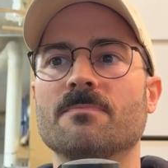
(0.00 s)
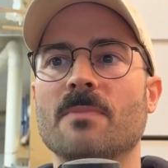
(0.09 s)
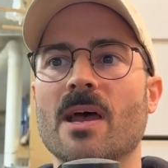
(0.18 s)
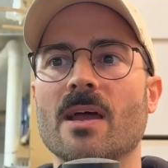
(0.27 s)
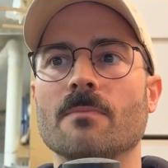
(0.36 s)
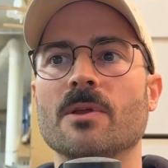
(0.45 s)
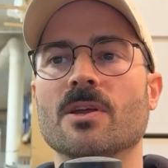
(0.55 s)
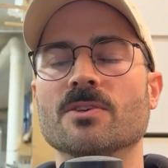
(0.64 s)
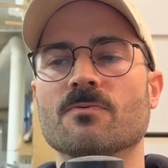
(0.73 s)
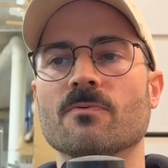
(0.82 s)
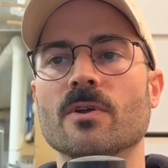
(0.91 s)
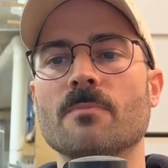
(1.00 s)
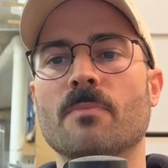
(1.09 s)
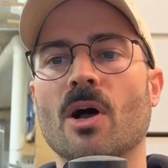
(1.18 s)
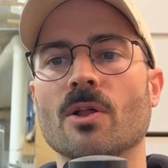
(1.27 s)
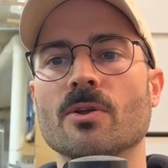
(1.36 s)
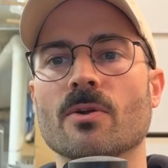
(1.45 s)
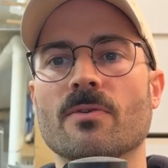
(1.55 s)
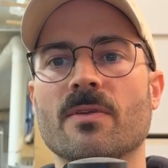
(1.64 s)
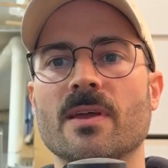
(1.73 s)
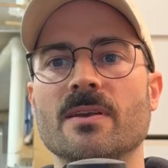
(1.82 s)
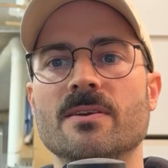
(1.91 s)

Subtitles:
bag because really polyurethane